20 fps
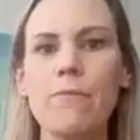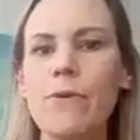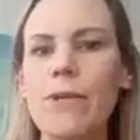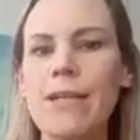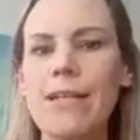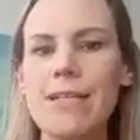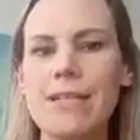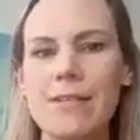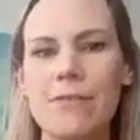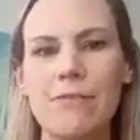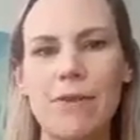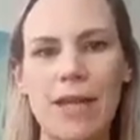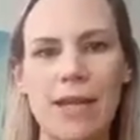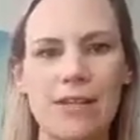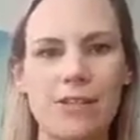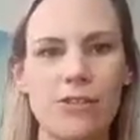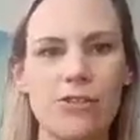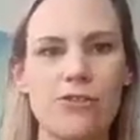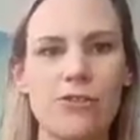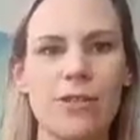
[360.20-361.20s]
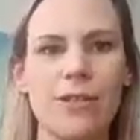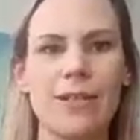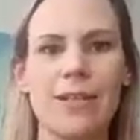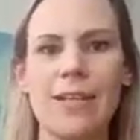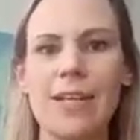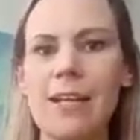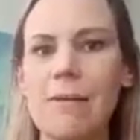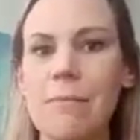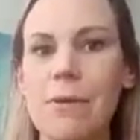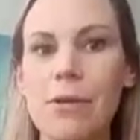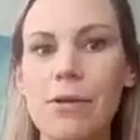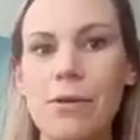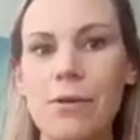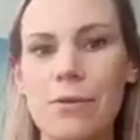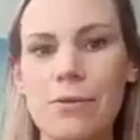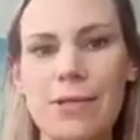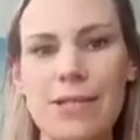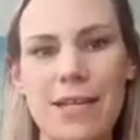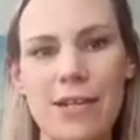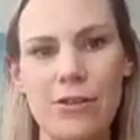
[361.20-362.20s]
release of extra
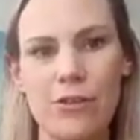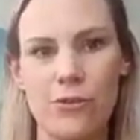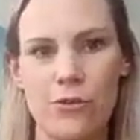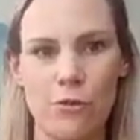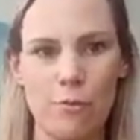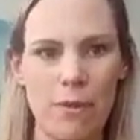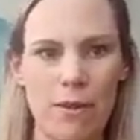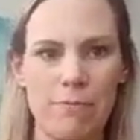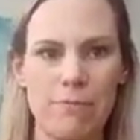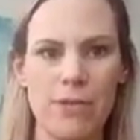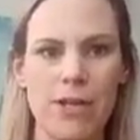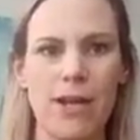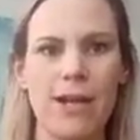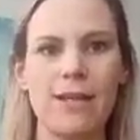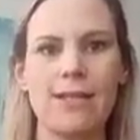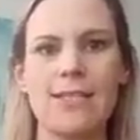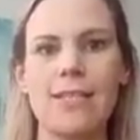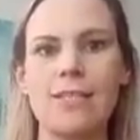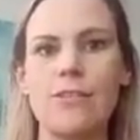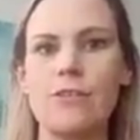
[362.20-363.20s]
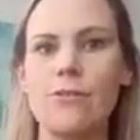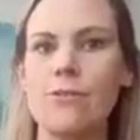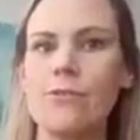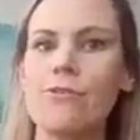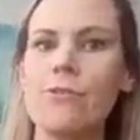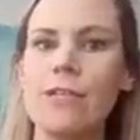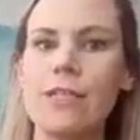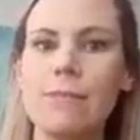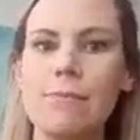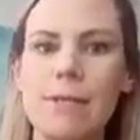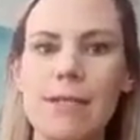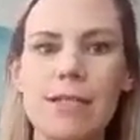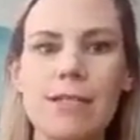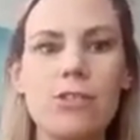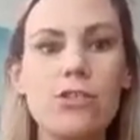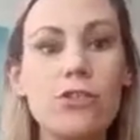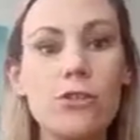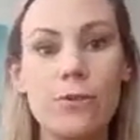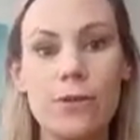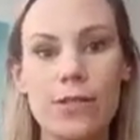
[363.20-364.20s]
chemicals like neuropeptides and
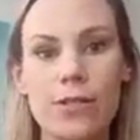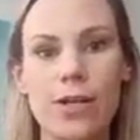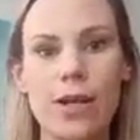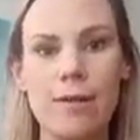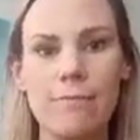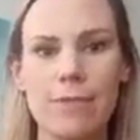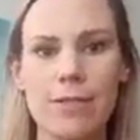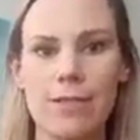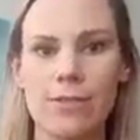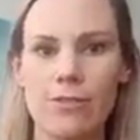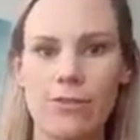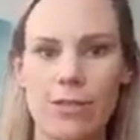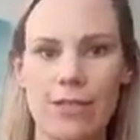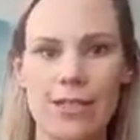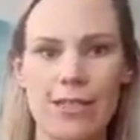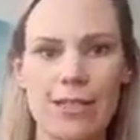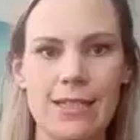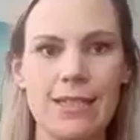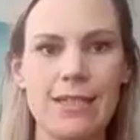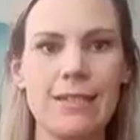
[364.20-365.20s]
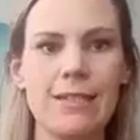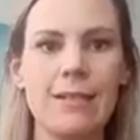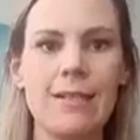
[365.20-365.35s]
neurotransmitters during times of stress.